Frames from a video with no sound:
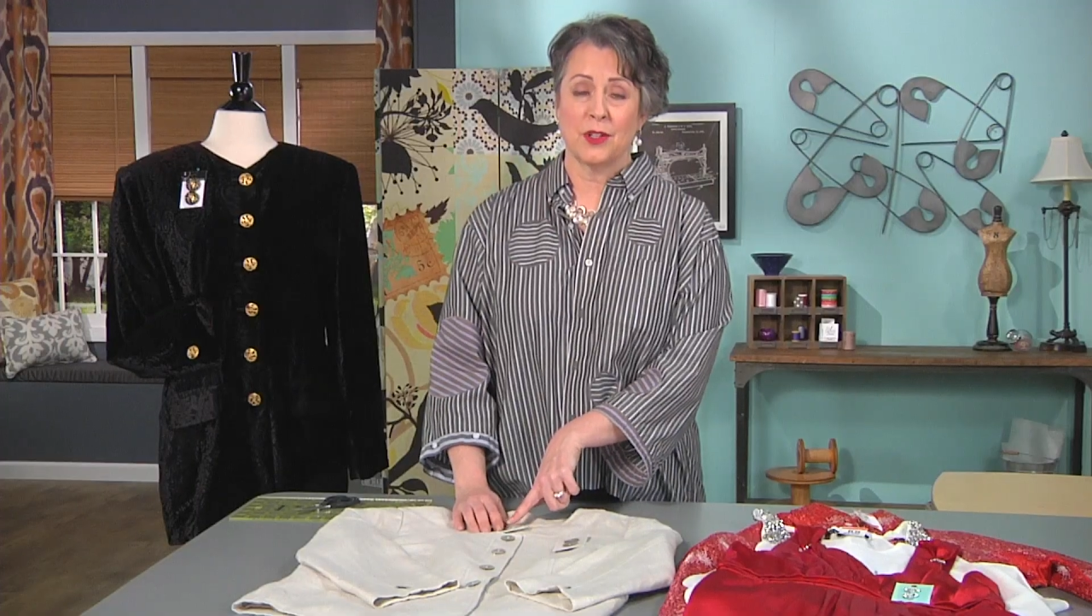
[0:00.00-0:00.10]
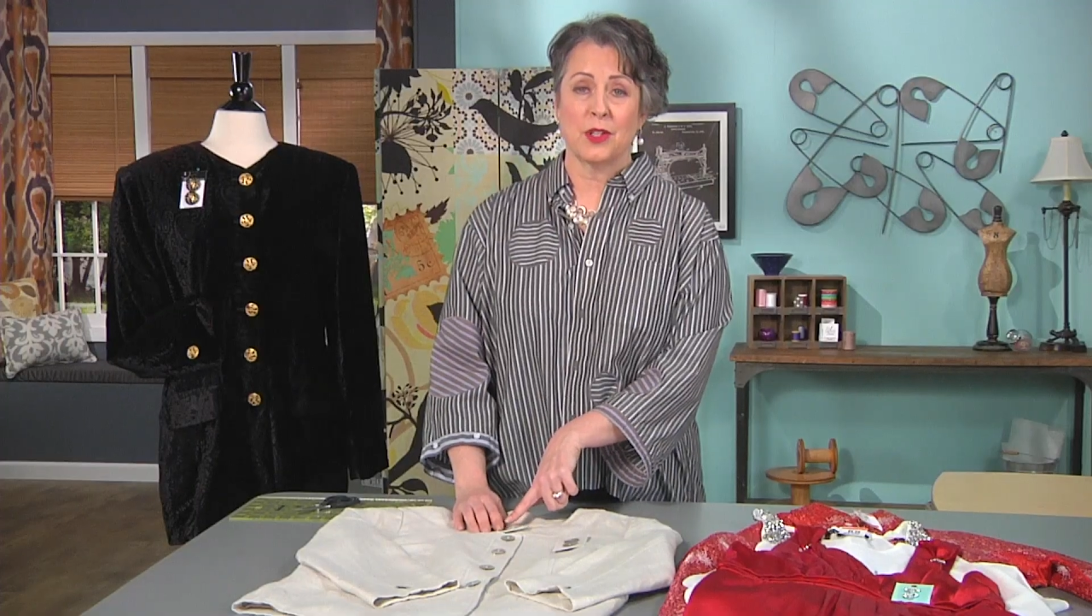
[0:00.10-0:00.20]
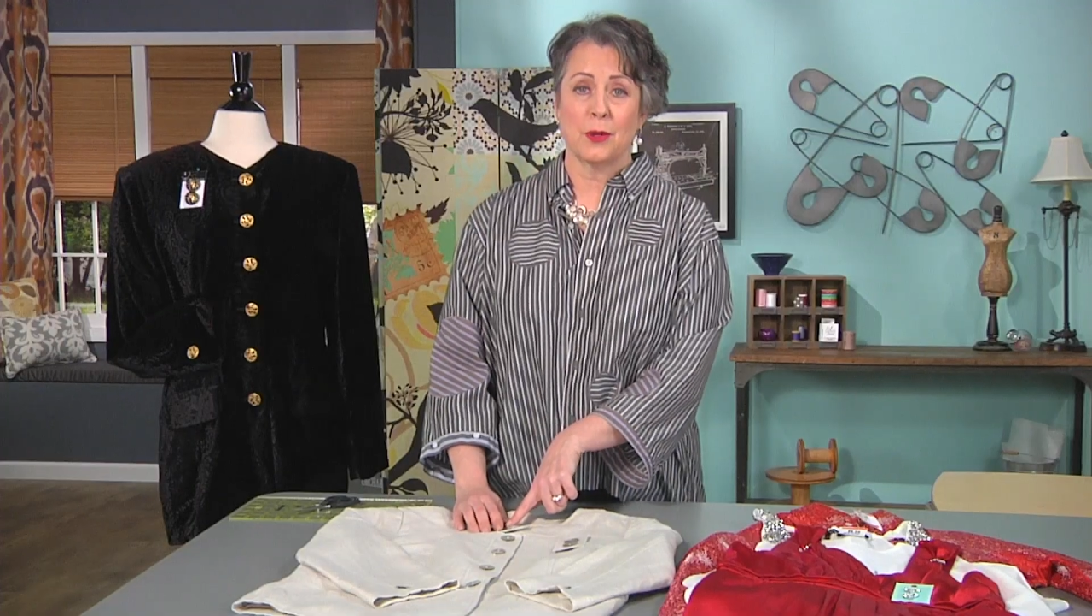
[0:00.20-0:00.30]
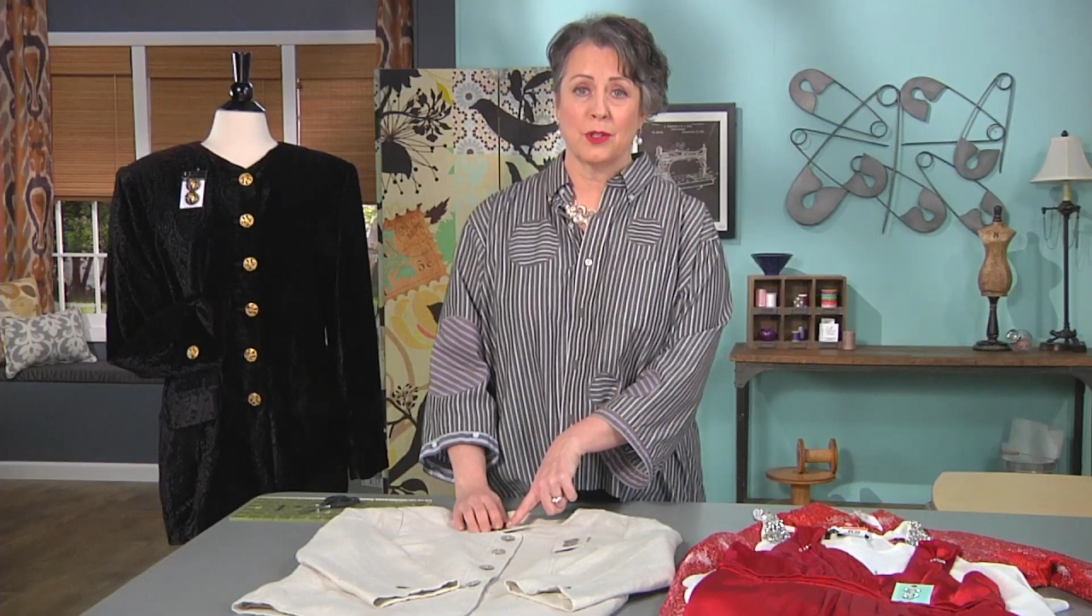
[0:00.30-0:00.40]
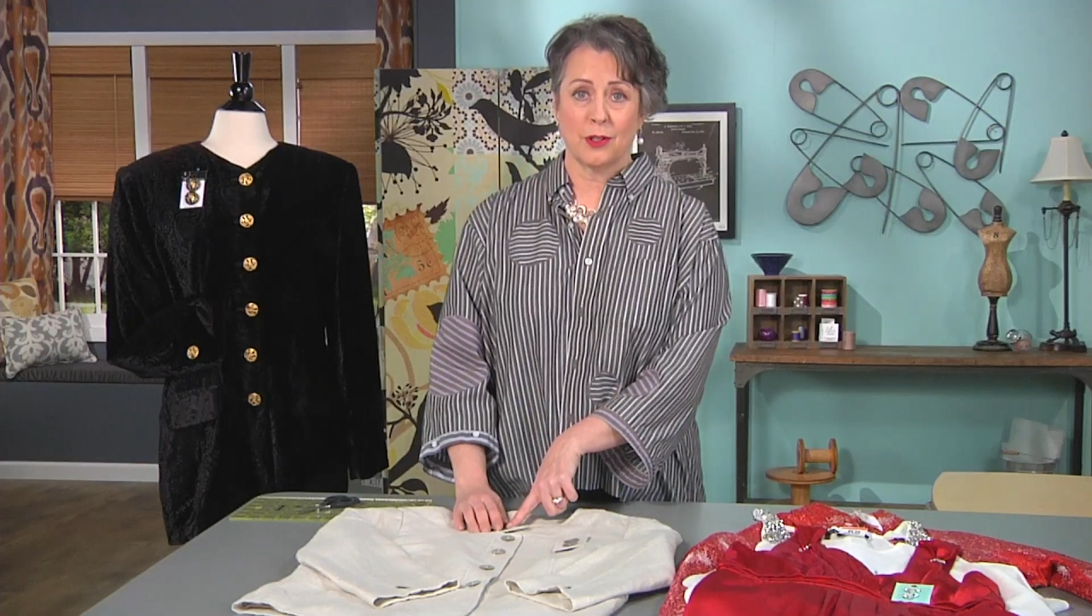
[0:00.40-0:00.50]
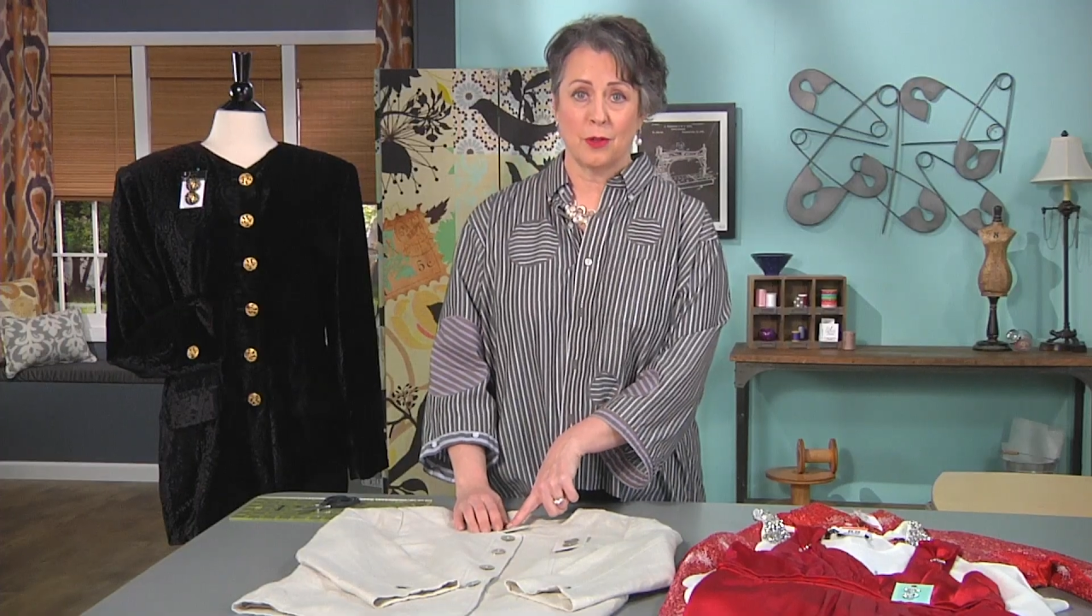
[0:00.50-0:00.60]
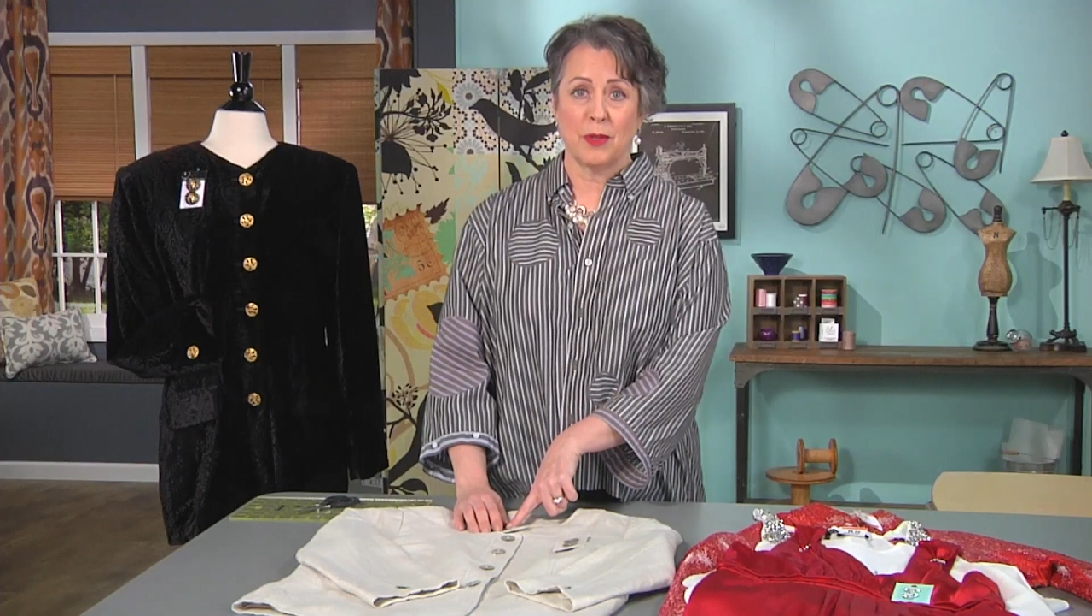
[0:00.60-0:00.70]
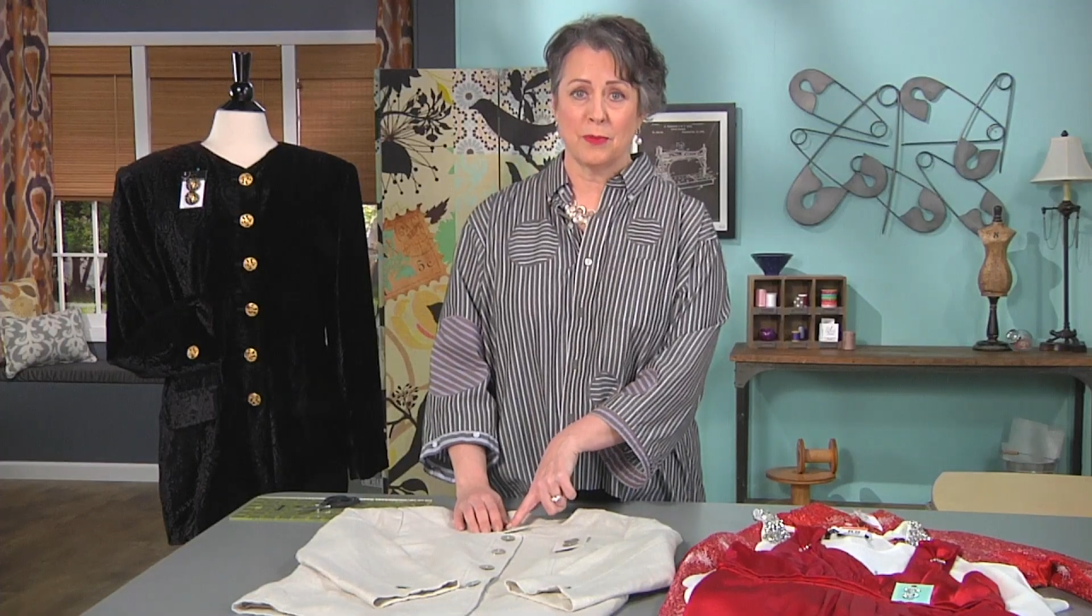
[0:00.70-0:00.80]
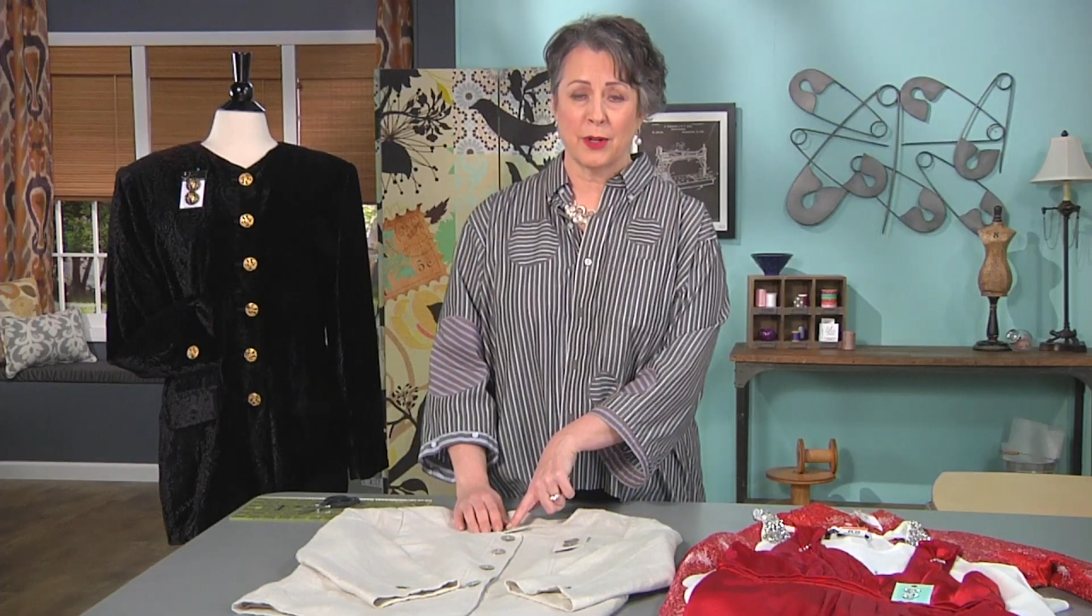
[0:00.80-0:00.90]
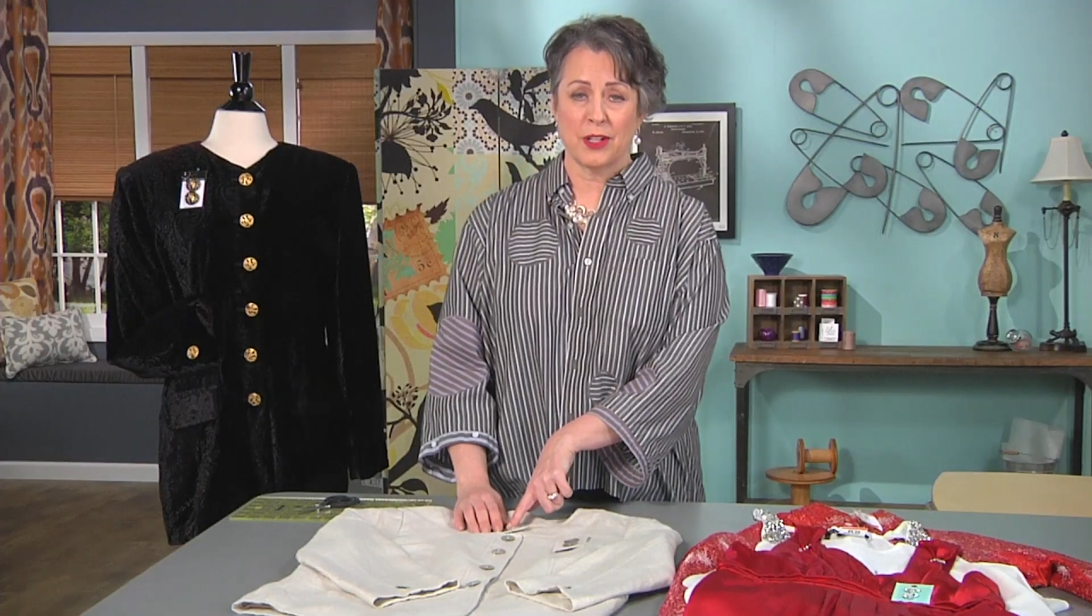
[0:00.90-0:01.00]
so it's a little
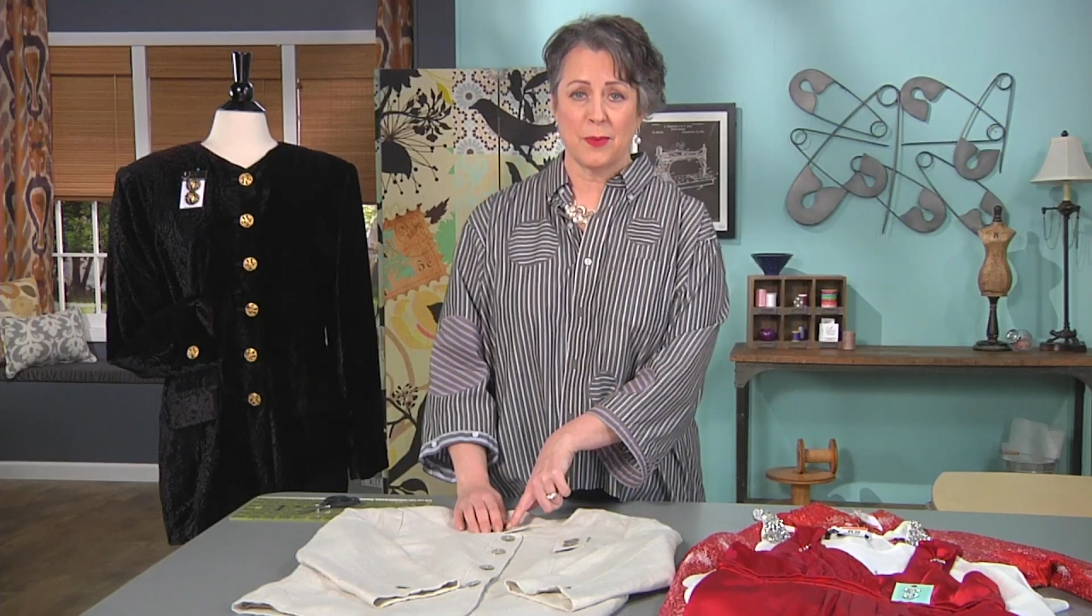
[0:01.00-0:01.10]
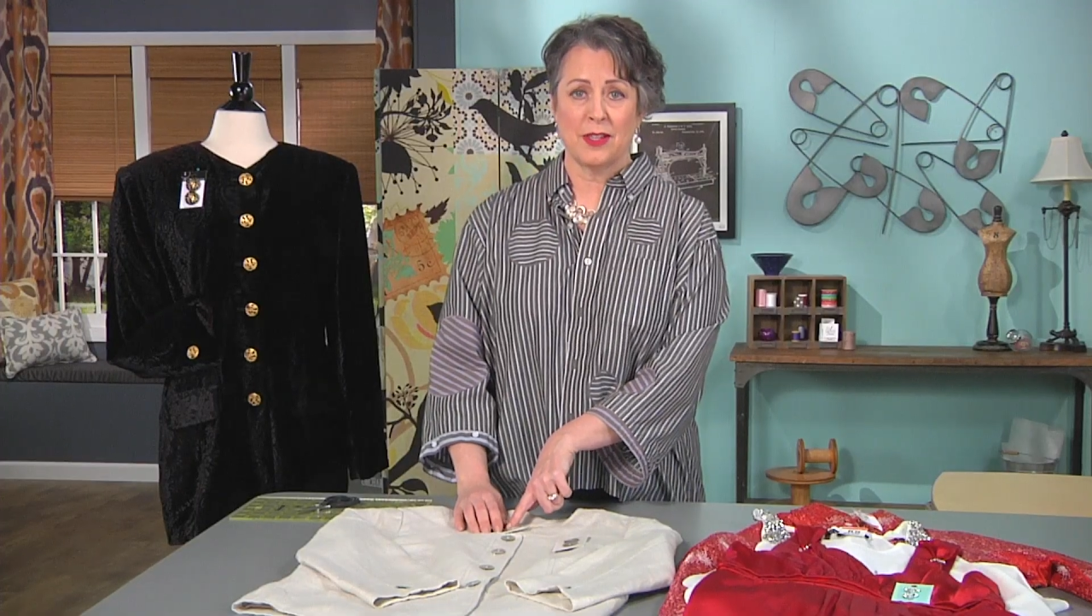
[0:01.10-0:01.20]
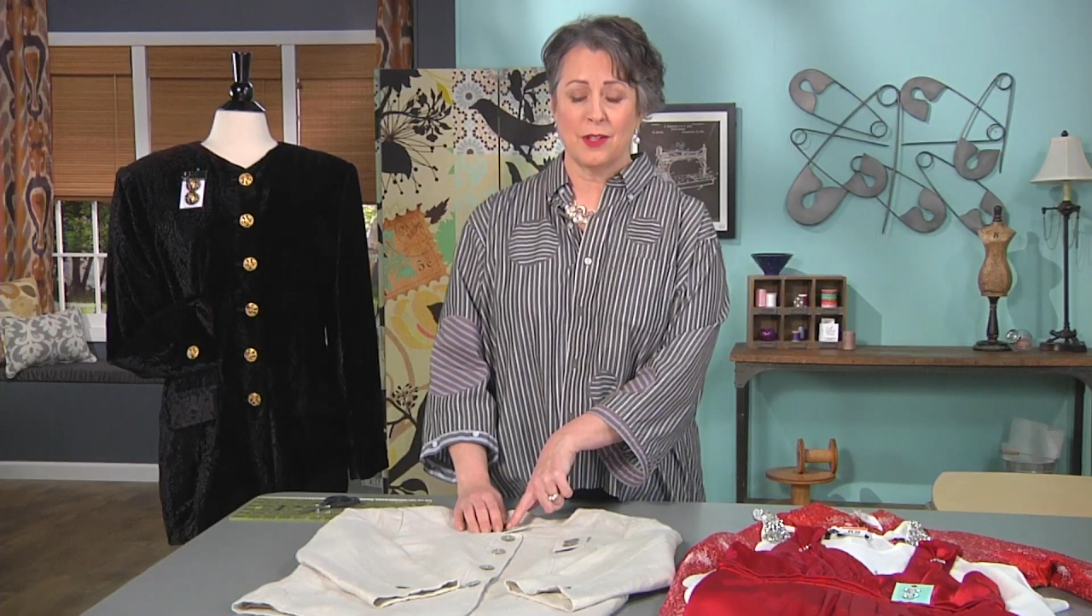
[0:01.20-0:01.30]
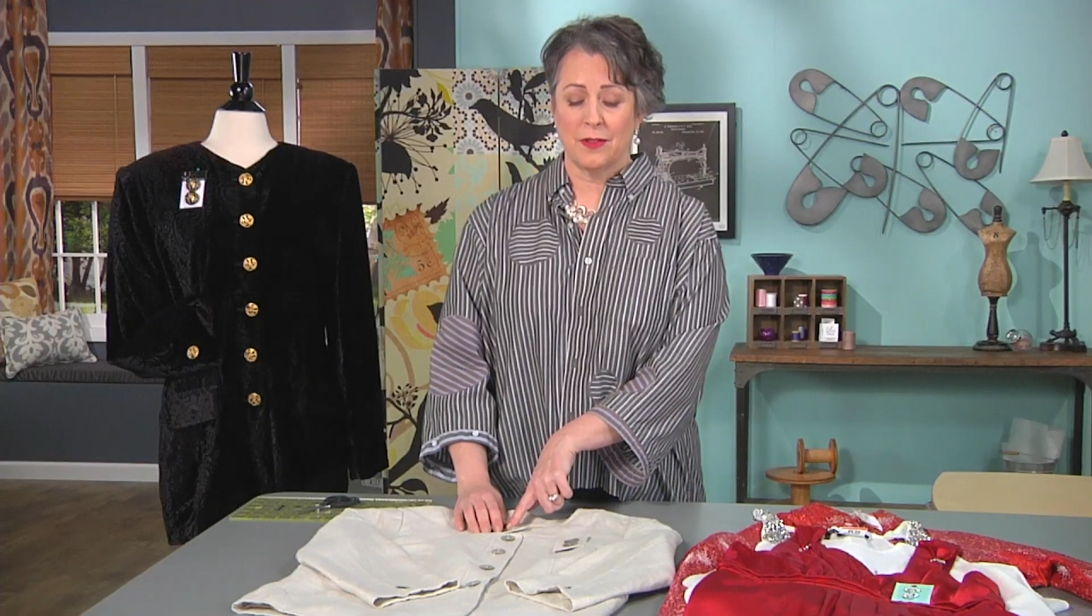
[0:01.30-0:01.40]
bit more expensive